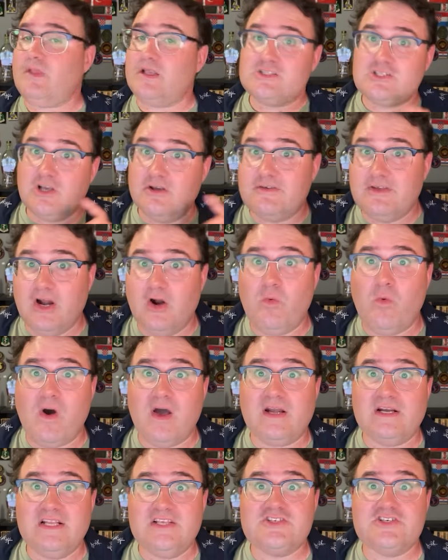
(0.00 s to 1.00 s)
So if you don't
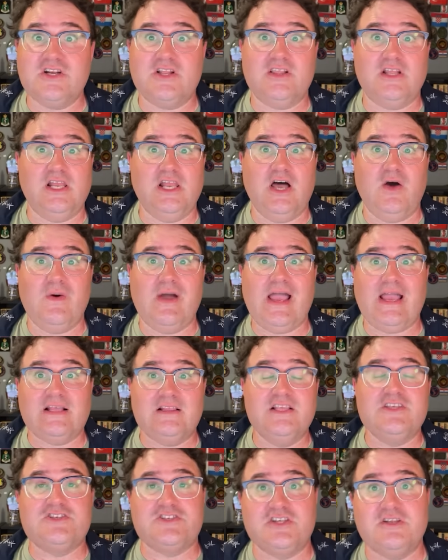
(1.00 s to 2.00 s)
want to listen to the LOAC,
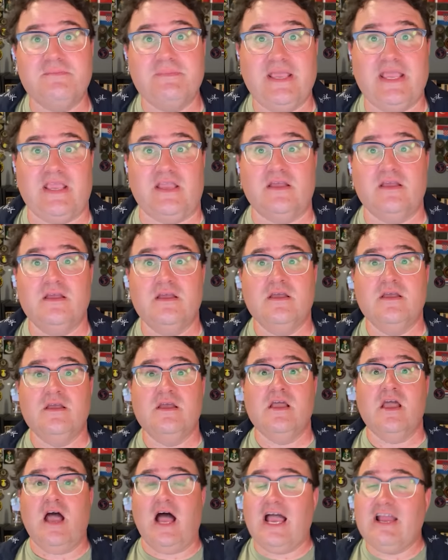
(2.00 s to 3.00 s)
listen to me.
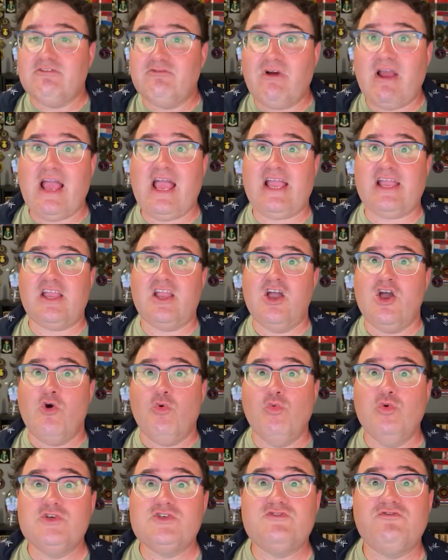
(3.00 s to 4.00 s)
Iraq
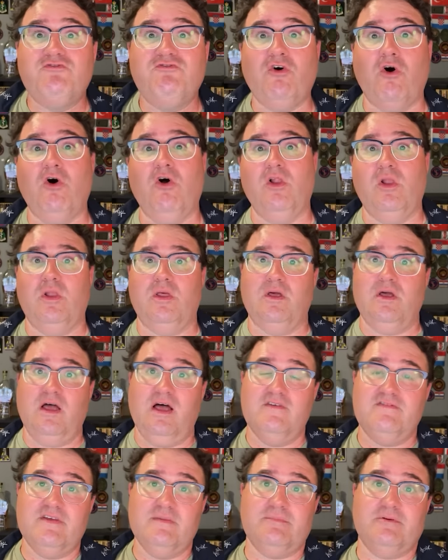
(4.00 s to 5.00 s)
was full
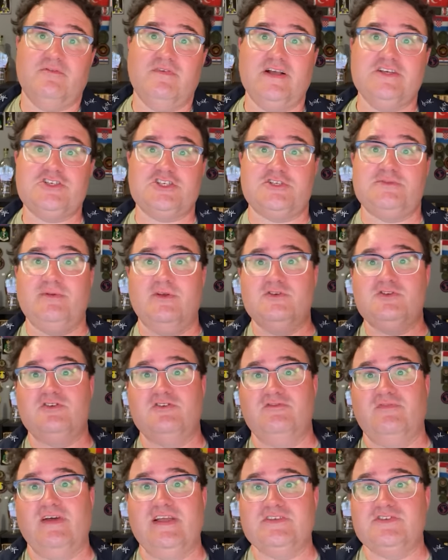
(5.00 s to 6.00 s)
of improvised explosive
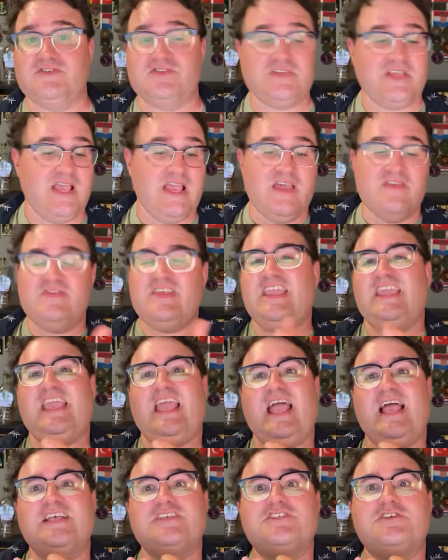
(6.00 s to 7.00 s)
devices. They
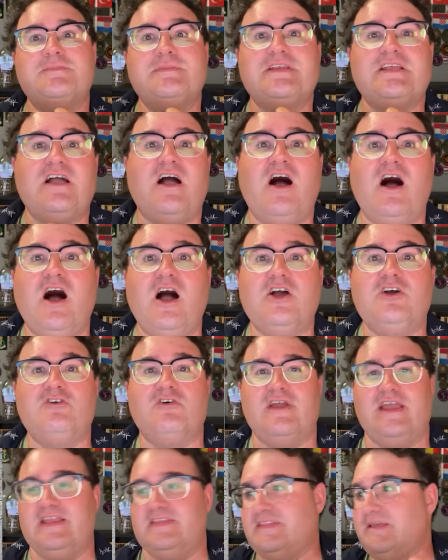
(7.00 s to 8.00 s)
cast them in
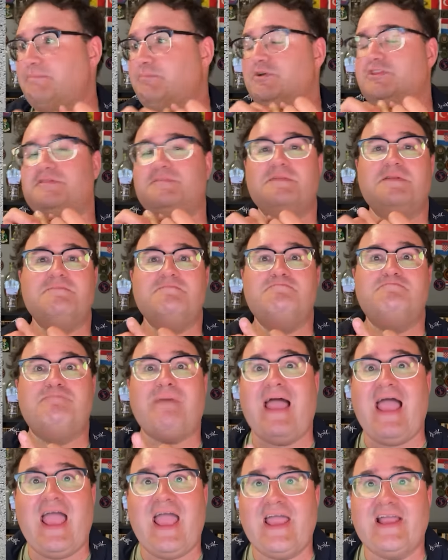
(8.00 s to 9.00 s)
concrete. They put them in
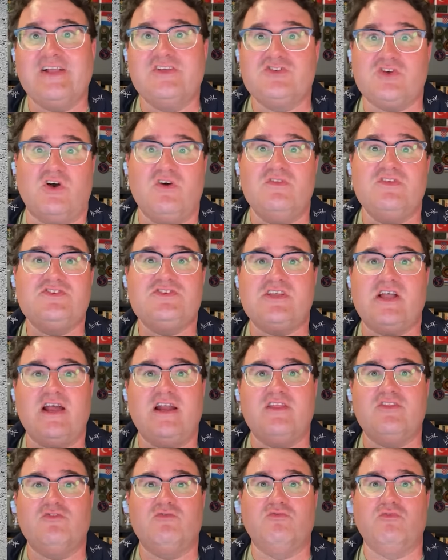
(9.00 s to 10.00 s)
bags on the
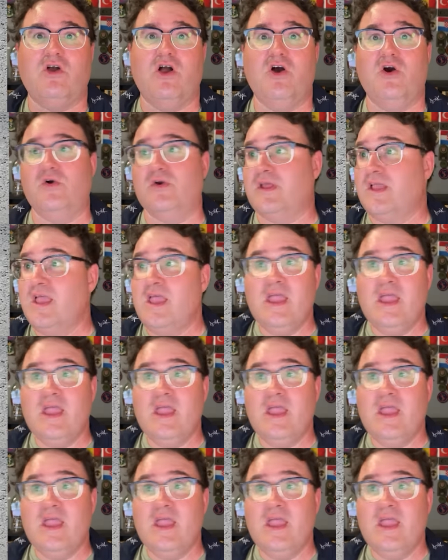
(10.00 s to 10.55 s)
side of the road.